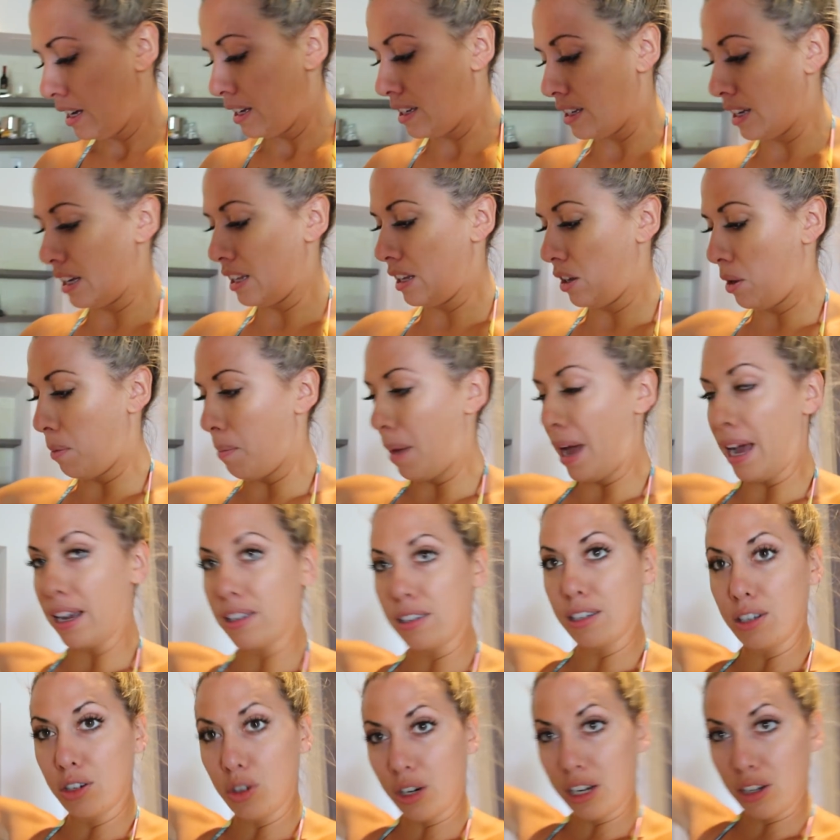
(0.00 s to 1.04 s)
is like a little
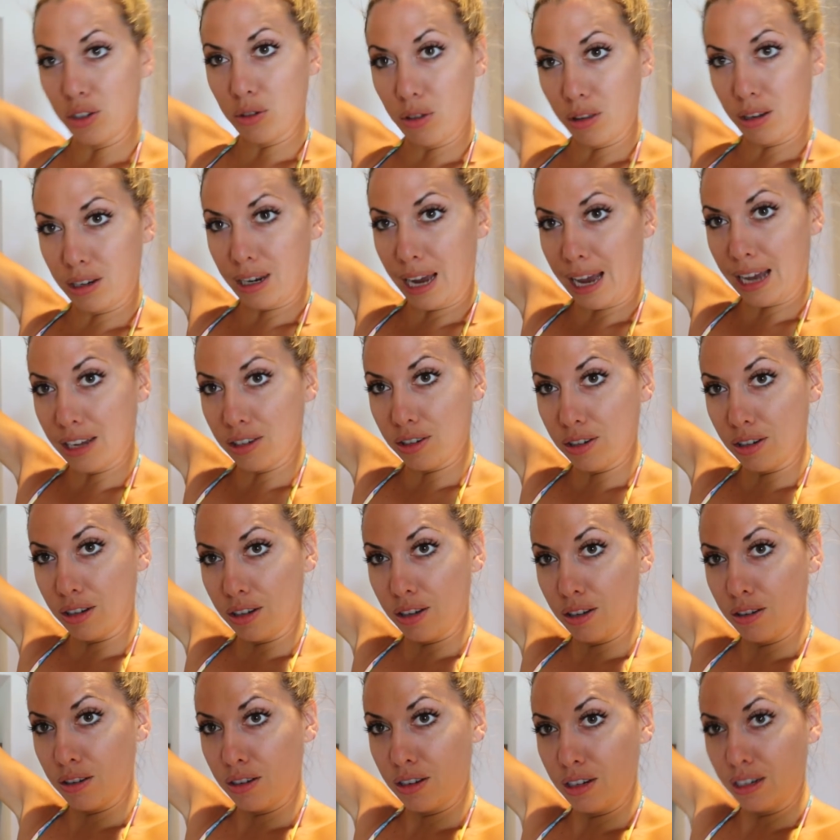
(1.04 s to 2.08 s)
maxi dress with a
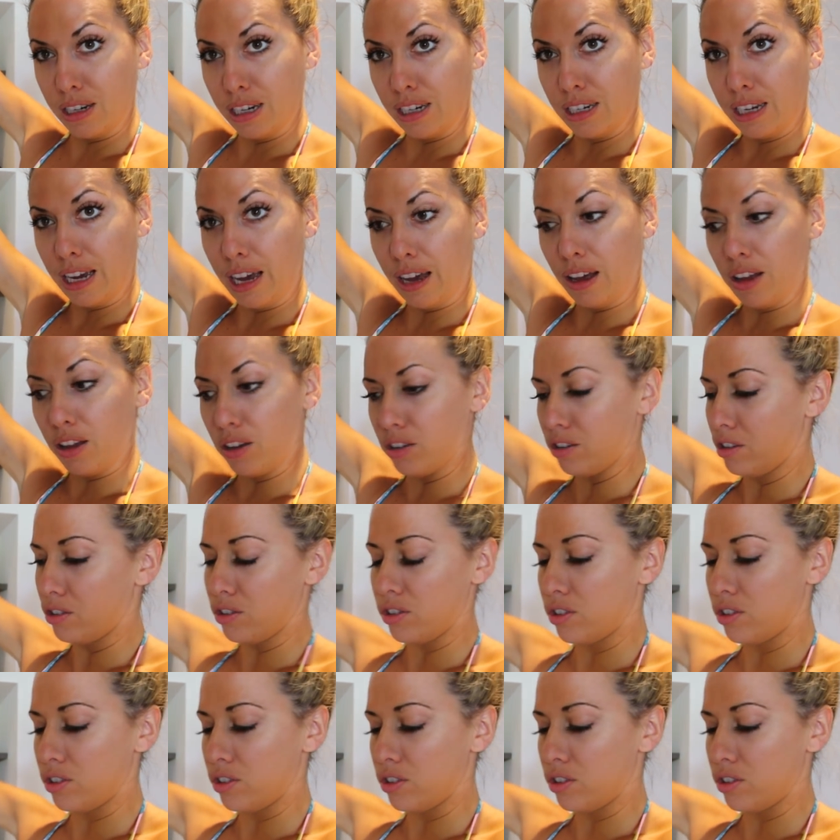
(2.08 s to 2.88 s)
tassel detail.